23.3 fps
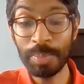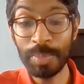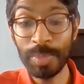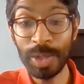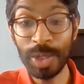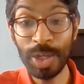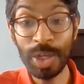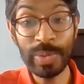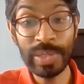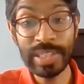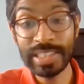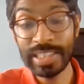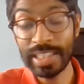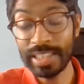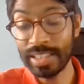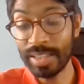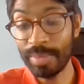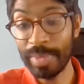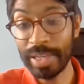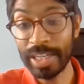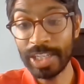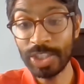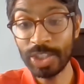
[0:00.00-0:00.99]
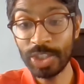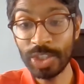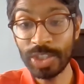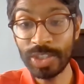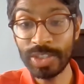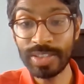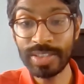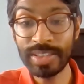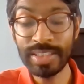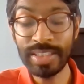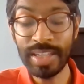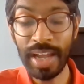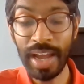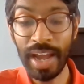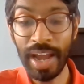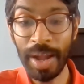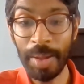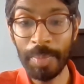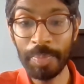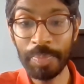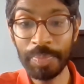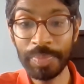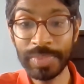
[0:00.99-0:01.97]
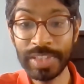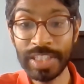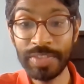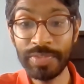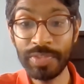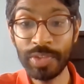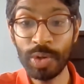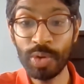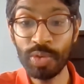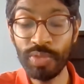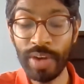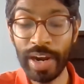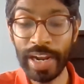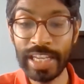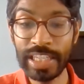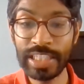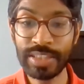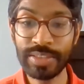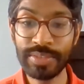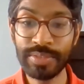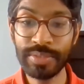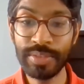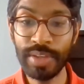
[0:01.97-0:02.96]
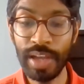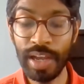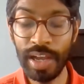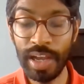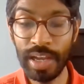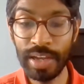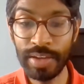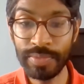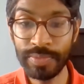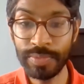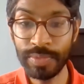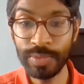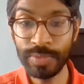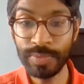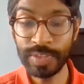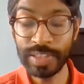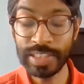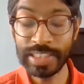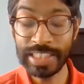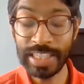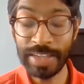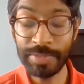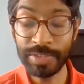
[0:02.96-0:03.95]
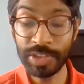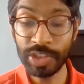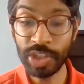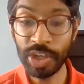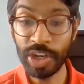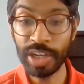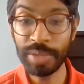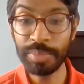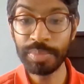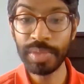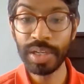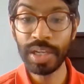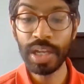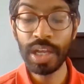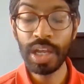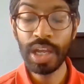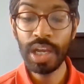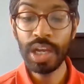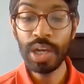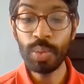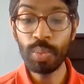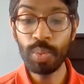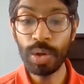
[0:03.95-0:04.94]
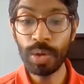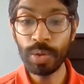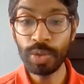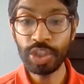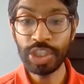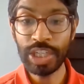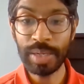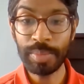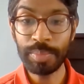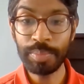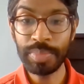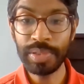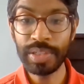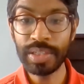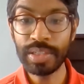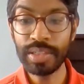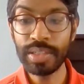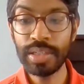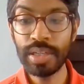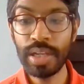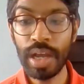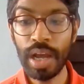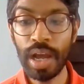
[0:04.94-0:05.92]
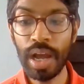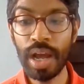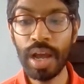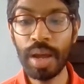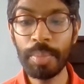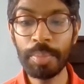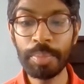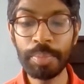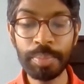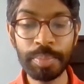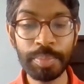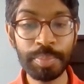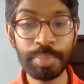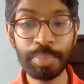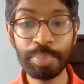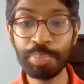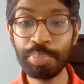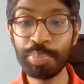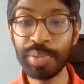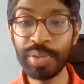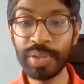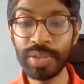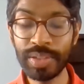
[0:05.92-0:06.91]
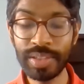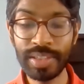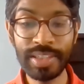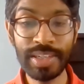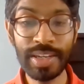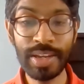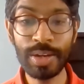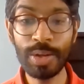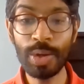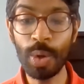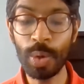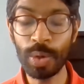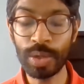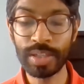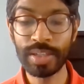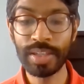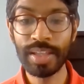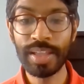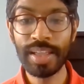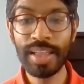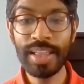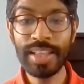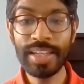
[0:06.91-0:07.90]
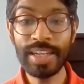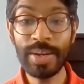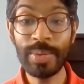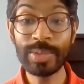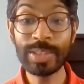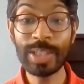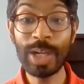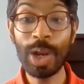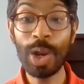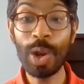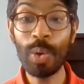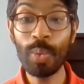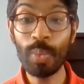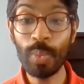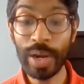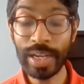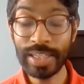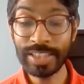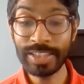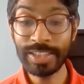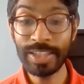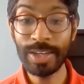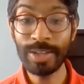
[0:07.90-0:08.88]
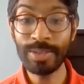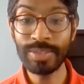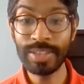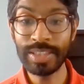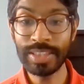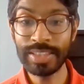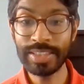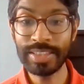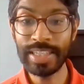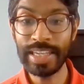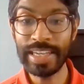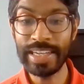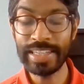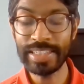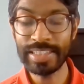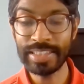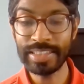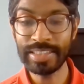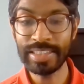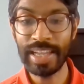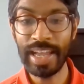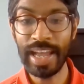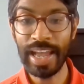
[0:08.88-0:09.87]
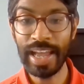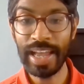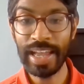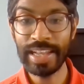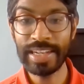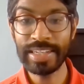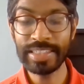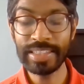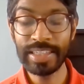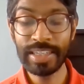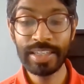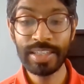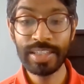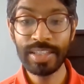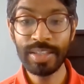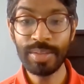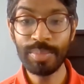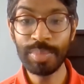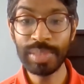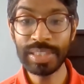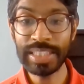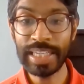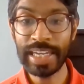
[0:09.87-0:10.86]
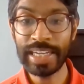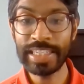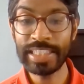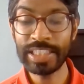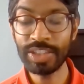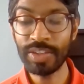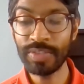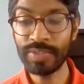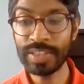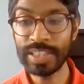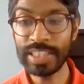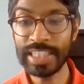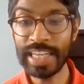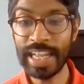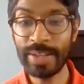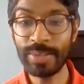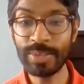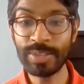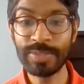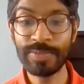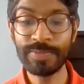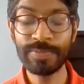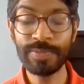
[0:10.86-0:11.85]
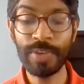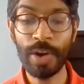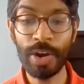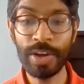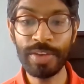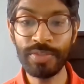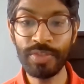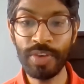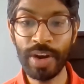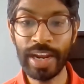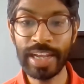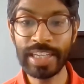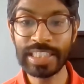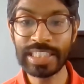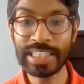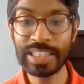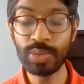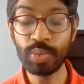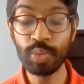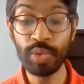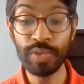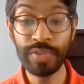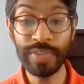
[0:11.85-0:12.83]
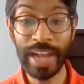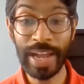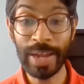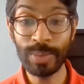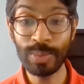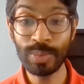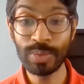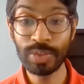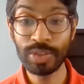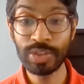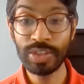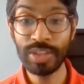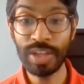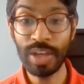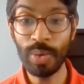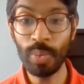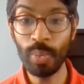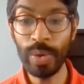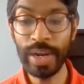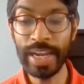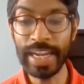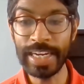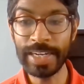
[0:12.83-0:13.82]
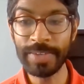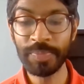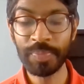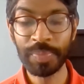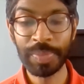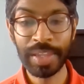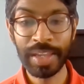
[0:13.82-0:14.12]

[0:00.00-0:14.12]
Lewis, as I mentioned, difficult race for the seven-time world champion. But look, there is a long way to go this season, and Mercedes obviously announced 5 races without a win.